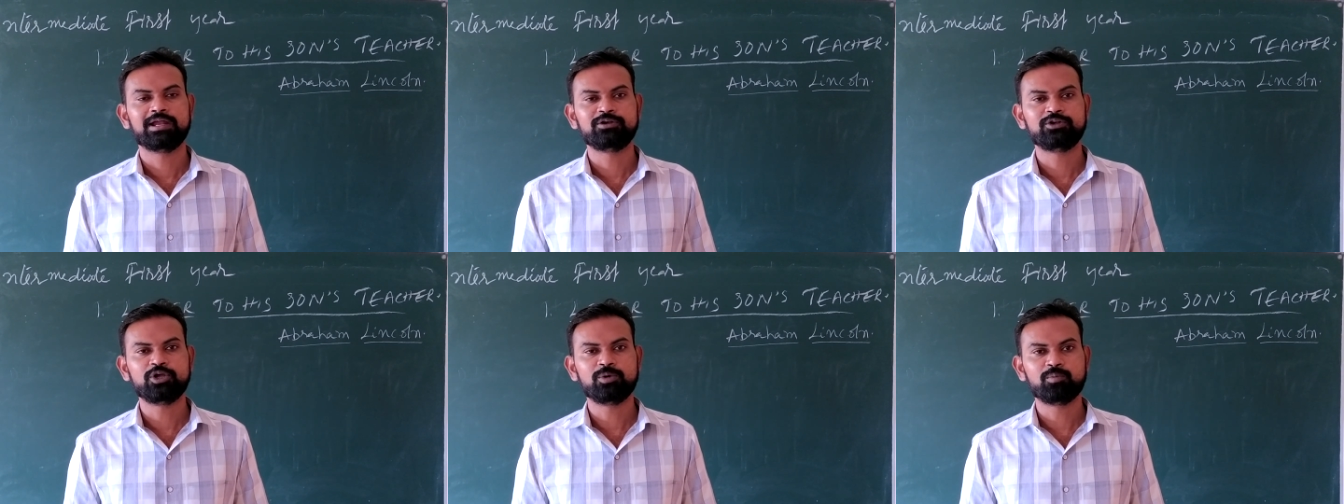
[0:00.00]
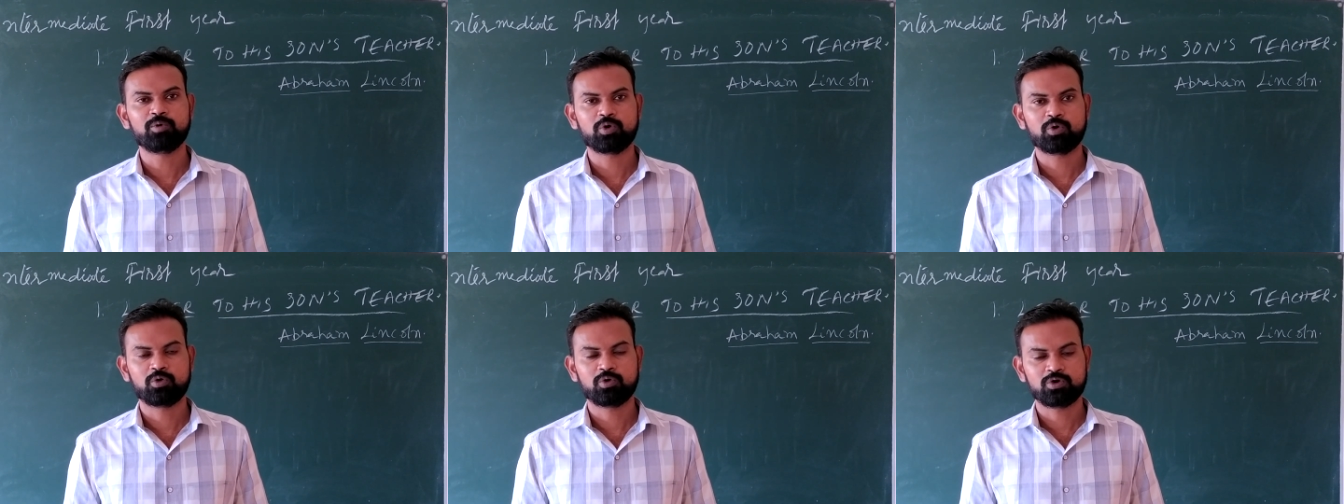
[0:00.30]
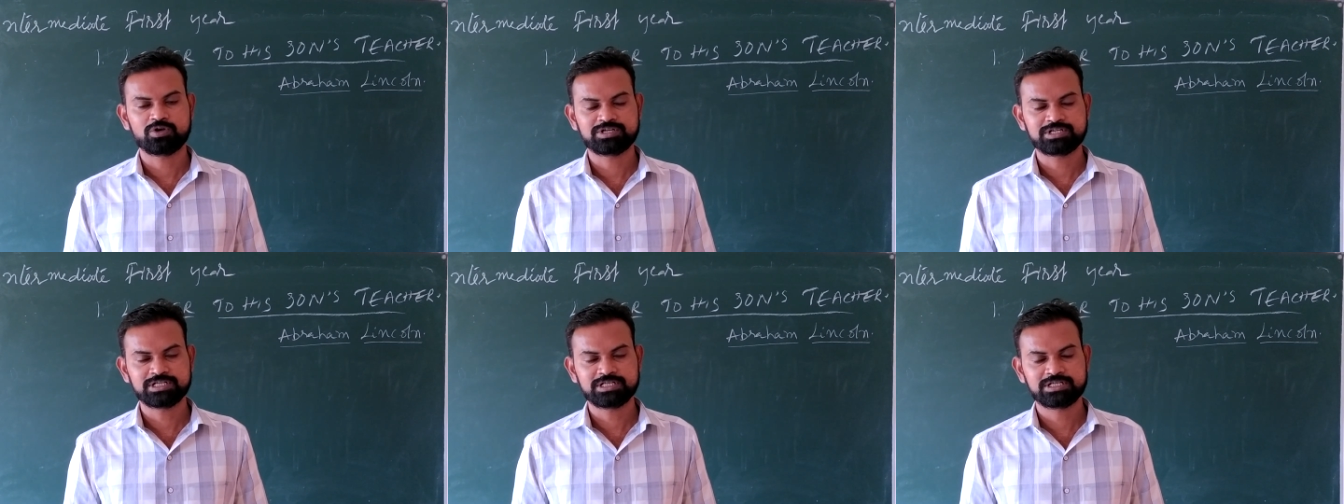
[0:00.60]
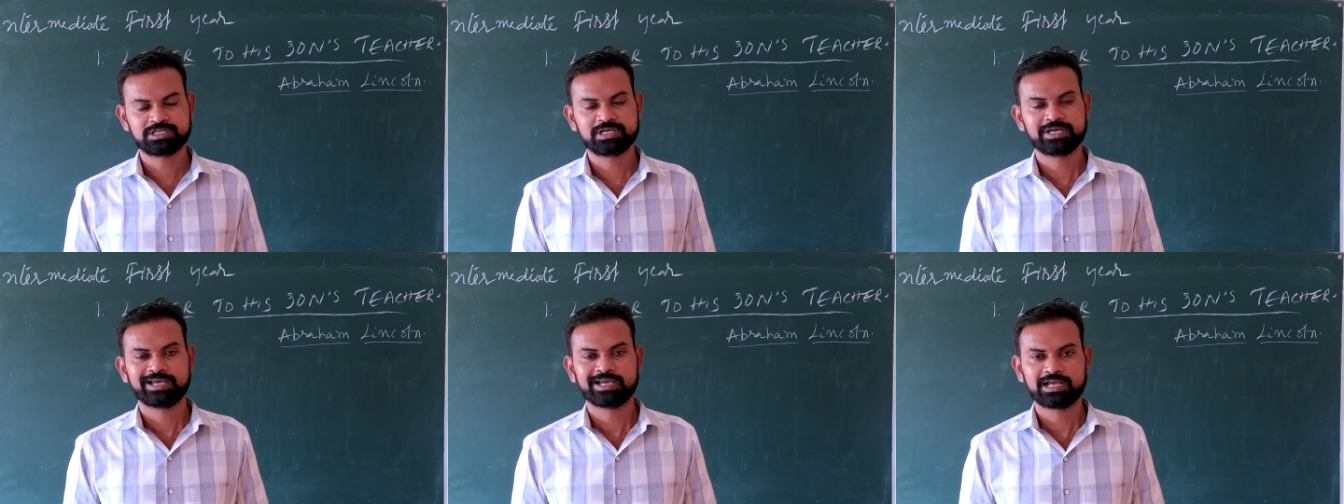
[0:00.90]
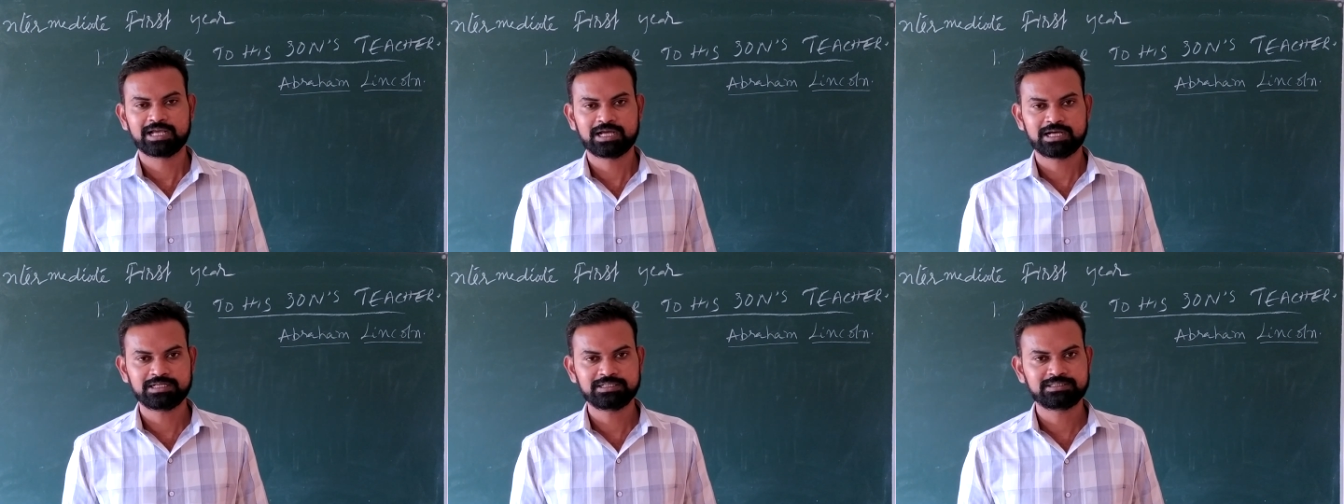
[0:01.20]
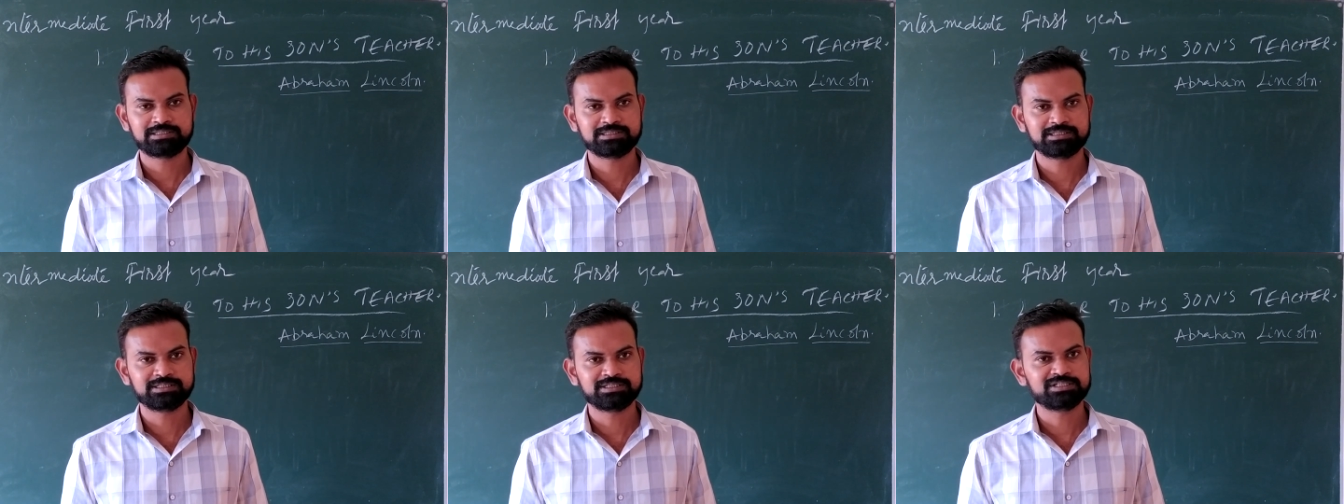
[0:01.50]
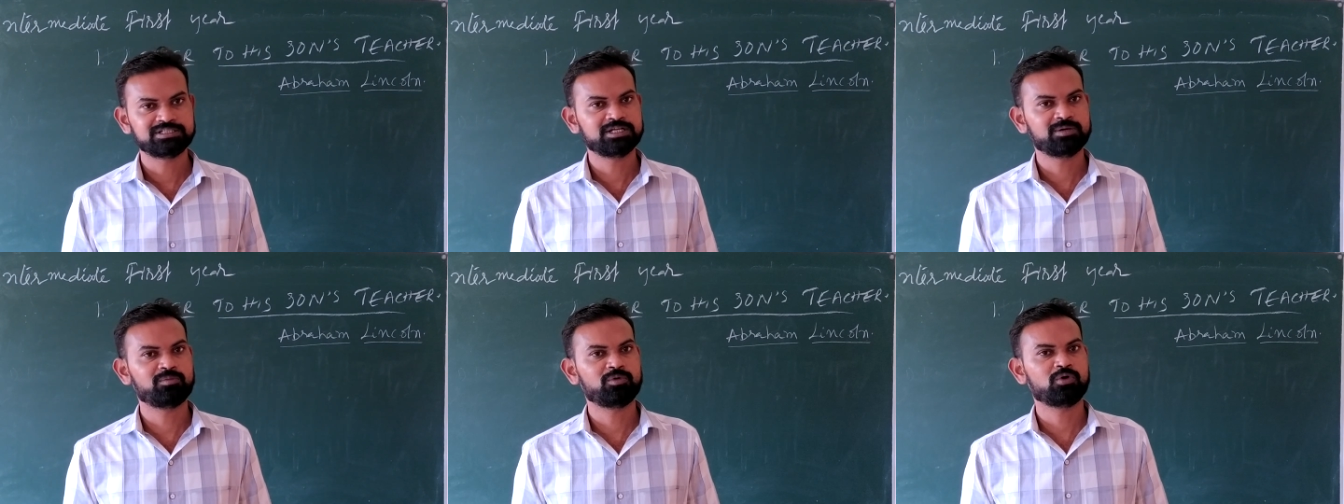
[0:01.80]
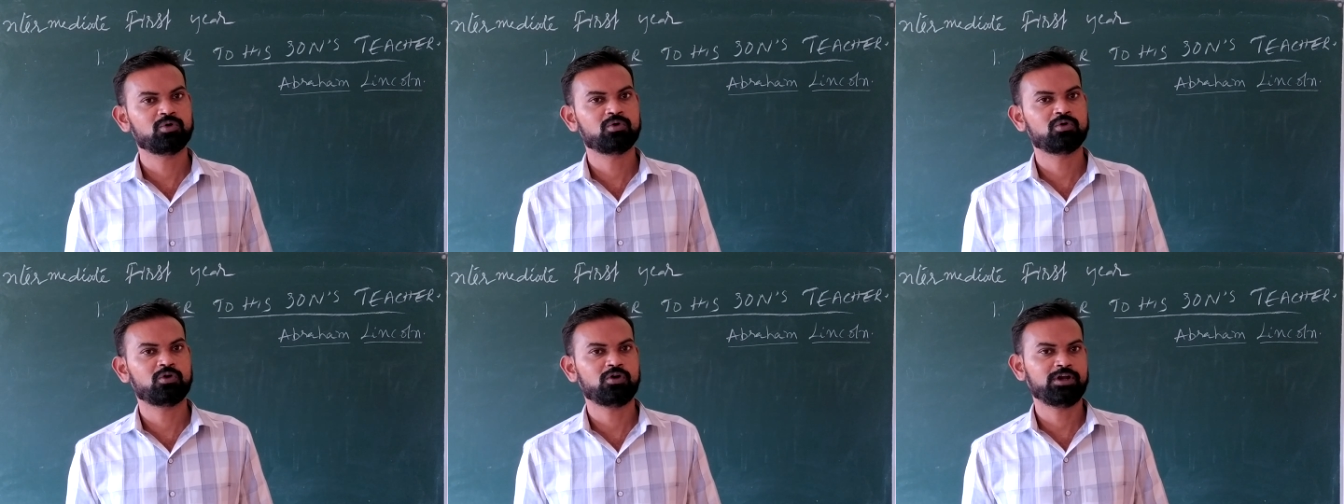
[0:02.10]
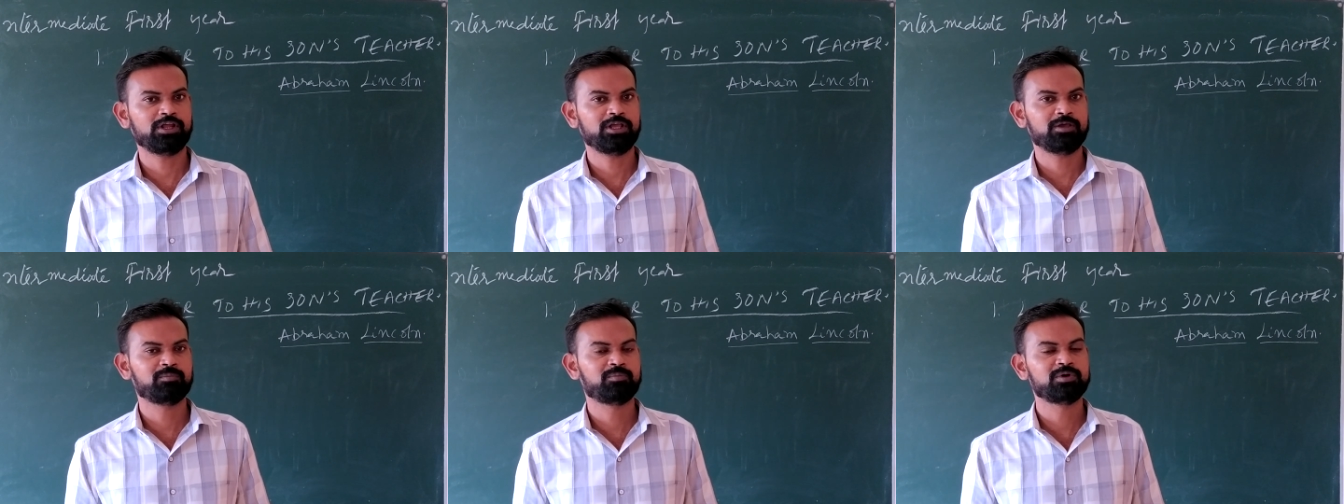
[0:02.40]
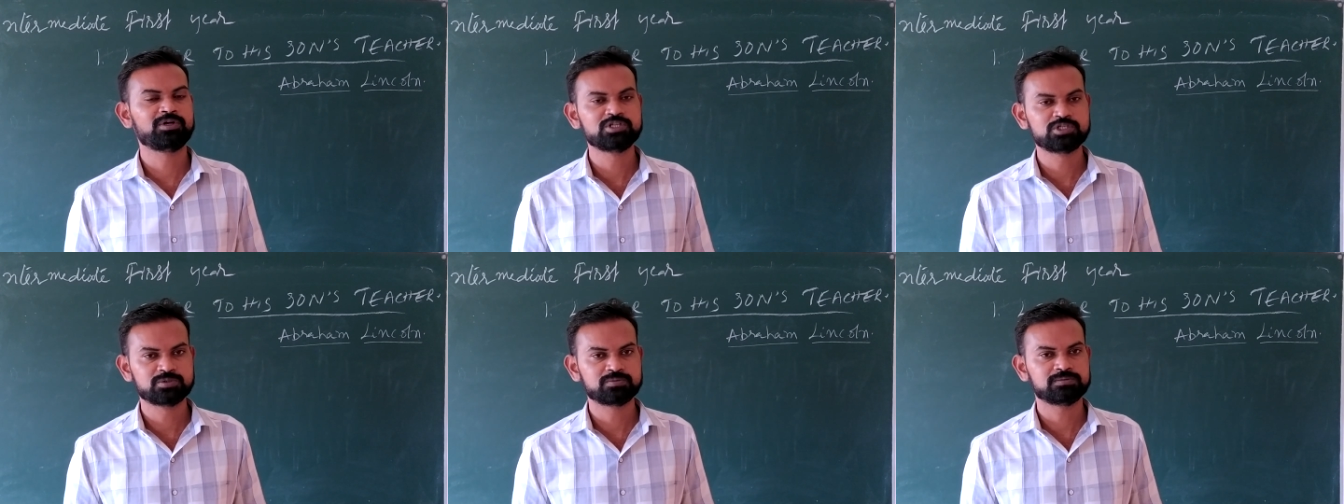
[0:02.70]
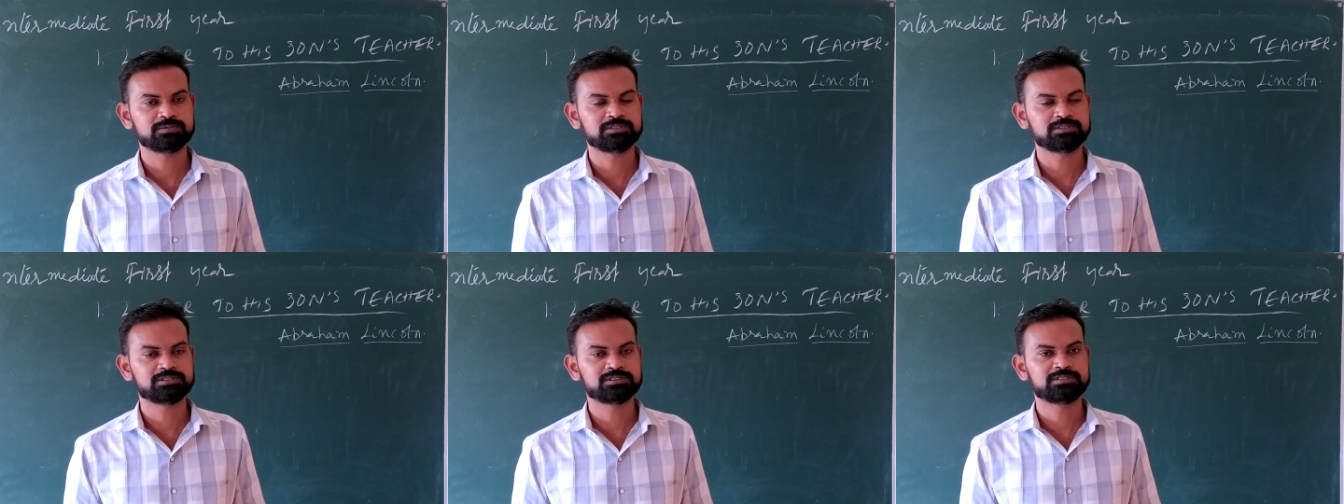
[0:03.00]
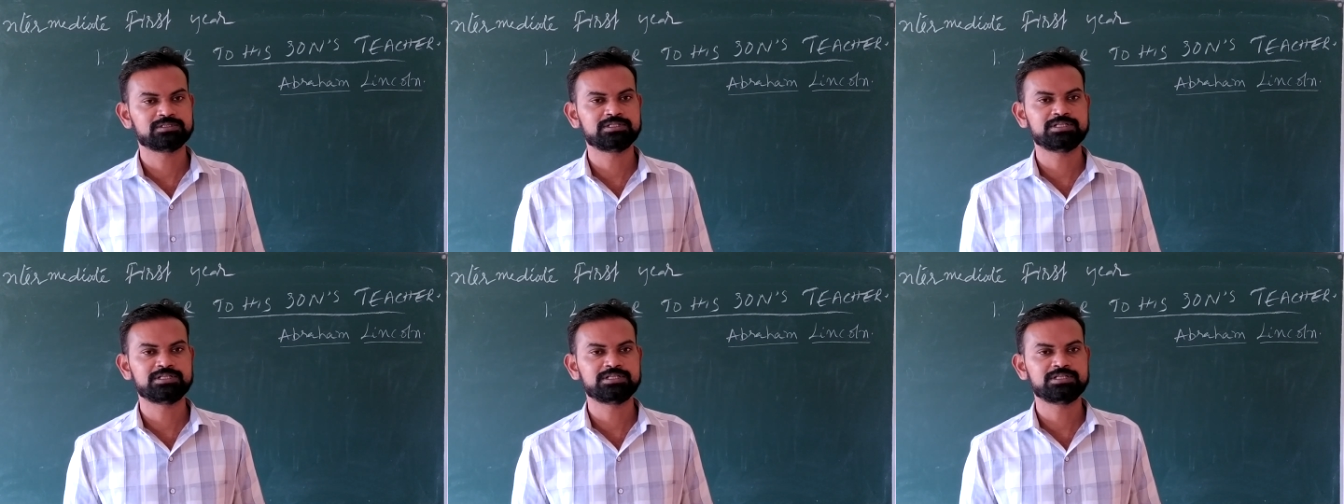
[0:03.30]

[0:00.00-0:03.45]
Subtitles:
democratic country, democratic principles.